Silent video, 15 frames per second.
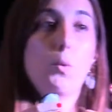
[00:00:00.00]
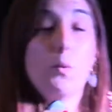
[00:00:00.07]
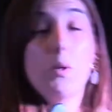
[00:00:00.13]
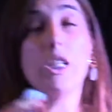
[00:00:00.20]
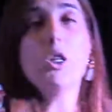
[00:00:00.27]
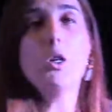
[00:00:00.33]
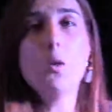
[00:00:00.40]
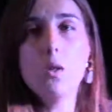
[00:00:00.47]

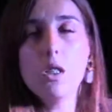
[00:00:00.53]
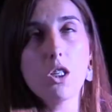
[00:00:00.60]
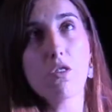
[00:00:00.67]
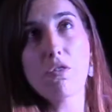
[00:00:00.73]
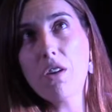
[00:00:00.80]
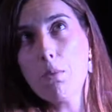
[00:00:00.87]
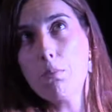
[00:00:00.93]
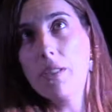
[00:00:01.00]
we know a lot
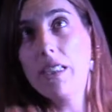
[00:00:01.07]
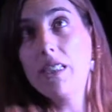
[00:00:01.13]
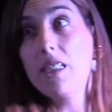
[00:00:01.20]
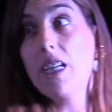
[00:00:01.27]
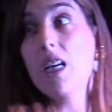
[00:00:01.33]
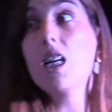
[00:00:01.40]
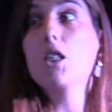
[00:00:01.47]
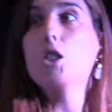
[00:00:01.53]
of companies,
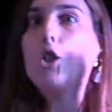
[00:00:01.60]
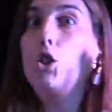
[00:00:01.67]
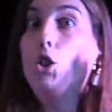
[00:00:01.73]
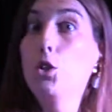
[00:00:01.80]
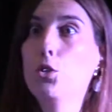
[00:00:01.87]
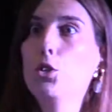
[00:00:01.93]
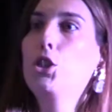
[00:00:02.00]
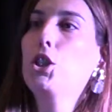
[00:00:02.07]
they are
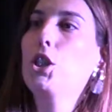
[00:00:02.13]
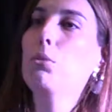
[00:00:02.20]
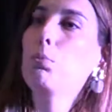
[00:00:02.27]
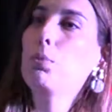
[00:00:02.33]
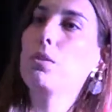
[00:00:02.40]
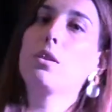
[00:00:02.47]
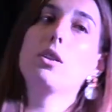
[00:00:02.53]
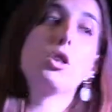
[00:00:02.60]
huge
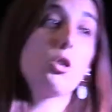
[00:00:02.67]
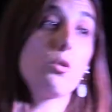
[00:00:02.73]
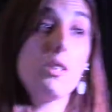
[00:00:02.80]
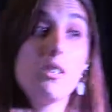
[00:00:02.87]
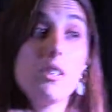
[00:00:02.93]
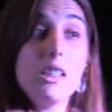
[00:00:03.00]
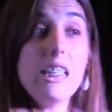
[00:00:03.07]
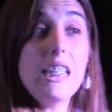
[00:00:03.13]
ships. So
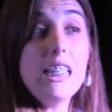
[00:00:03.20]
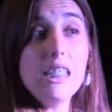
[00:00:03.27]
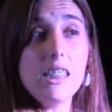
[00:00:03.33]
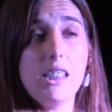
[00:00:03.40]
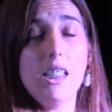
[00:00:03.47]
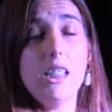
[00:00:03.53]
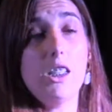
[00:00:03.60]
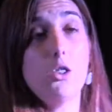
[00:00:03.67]
it's
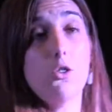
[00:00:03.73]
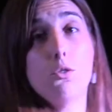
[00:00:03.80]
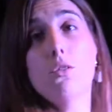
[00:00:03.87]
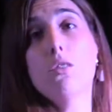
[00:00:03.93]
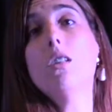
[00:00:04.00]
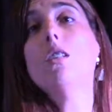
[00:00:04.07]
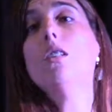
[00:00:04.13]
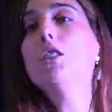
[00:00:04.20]
easier to
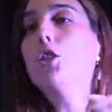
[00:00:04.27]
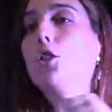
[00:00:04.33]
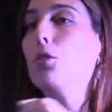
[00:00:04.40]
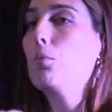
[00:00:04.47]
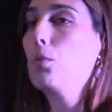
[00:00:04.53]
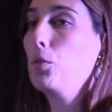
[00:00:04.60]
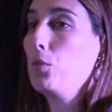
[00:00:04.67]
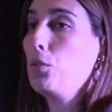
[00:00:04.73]
turn
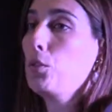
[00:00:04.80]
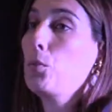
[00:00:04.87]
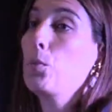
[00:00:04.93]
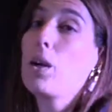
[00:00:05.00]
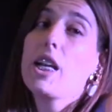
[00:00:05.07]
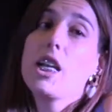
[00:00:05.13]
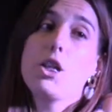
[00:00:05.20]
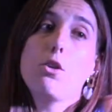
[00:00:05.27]
your boat
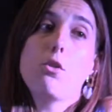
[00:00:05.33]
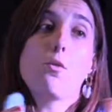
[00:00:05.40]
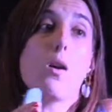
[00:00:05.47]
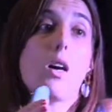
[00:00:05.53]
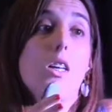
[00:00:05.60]
when you